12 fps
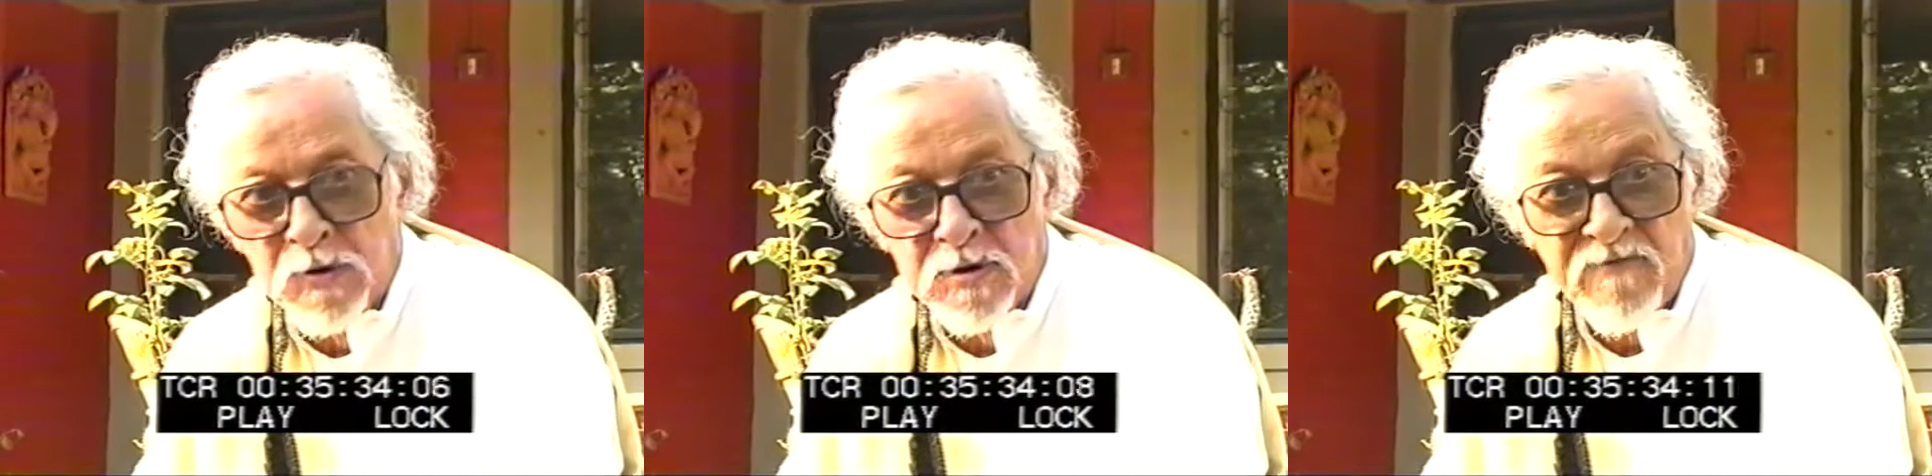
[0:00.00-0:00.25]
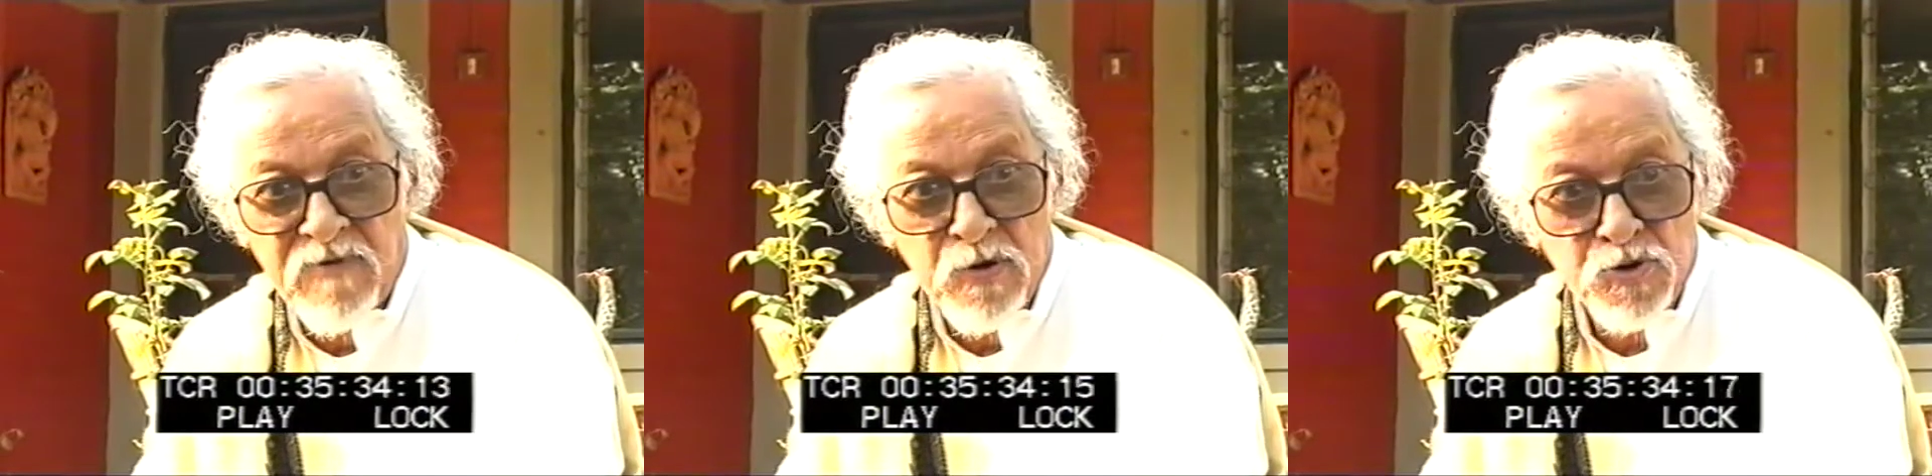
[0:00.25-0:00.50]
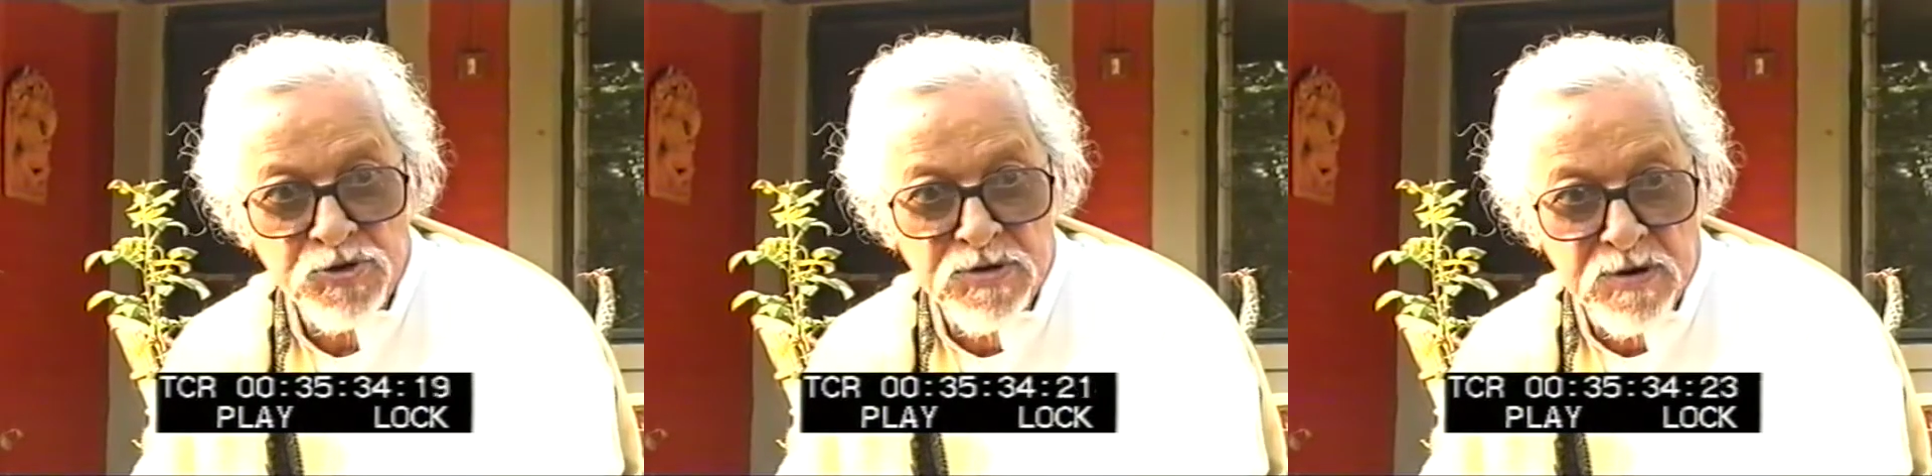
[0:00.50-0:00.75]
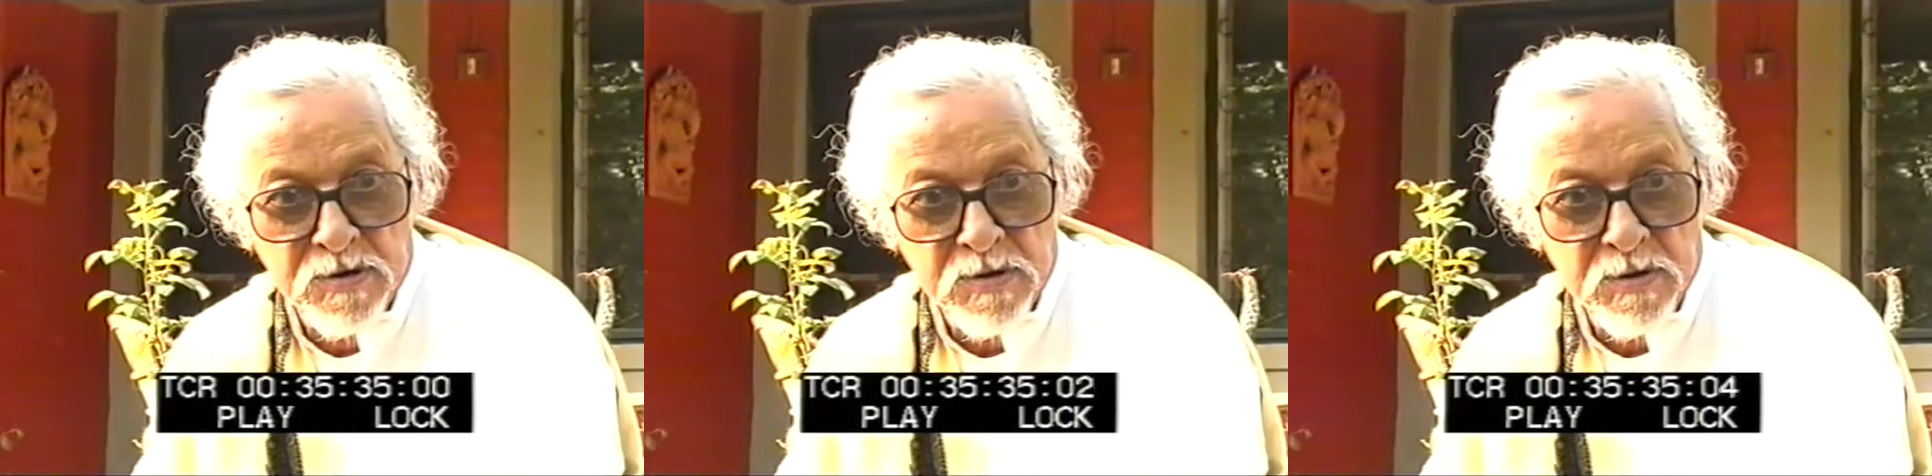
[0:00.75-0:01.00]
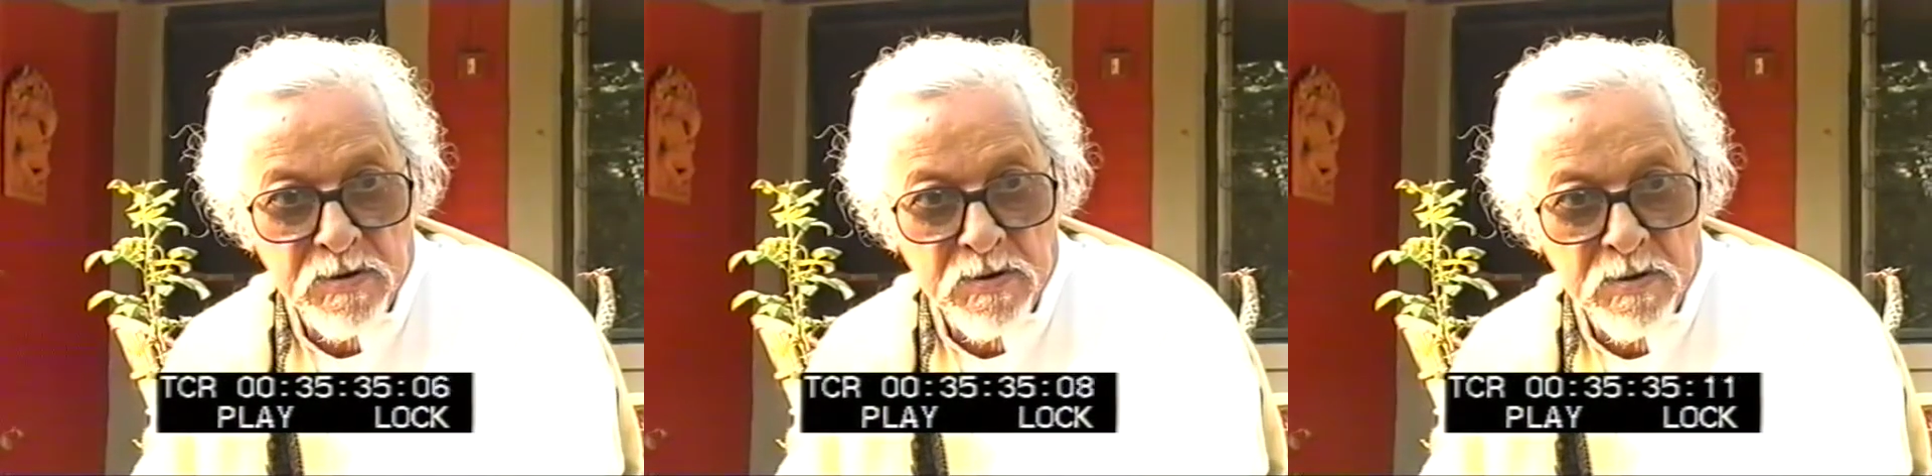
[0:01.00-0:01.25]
were revolutionary.